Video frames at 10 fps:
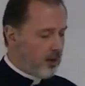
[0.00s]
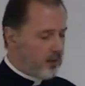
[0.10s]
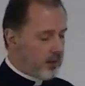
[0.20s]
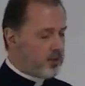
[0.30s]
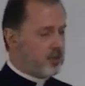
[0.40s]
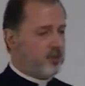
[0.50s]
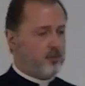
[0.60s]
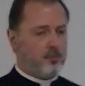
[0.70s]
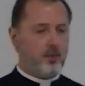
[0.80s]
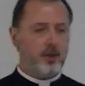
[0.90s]
a nation
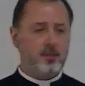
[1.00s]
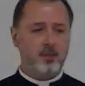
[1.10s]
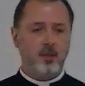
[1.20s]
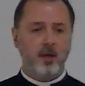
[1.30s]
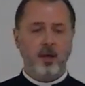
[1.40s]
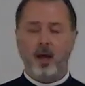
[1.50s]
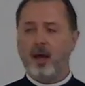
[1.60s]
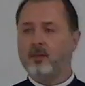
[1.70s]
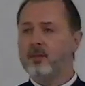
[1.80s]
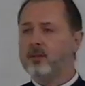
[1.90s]
of priests
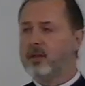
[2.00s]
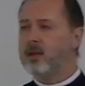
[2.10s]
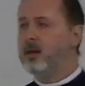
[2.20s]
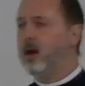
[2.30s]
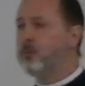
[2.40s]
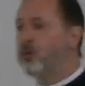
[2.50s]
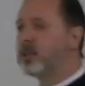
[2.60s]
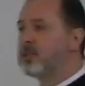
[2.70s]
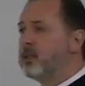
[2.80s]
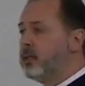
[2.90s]
and the a
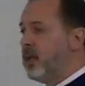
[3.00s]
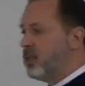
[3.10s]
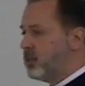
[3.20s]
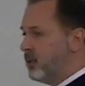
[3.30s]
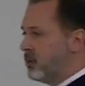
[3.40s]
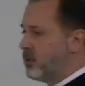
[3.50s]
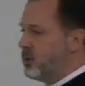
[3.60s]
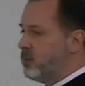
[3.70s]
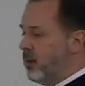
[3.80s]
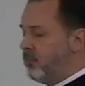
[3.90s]
priestly nation,
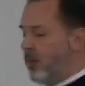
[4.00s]
excuse me.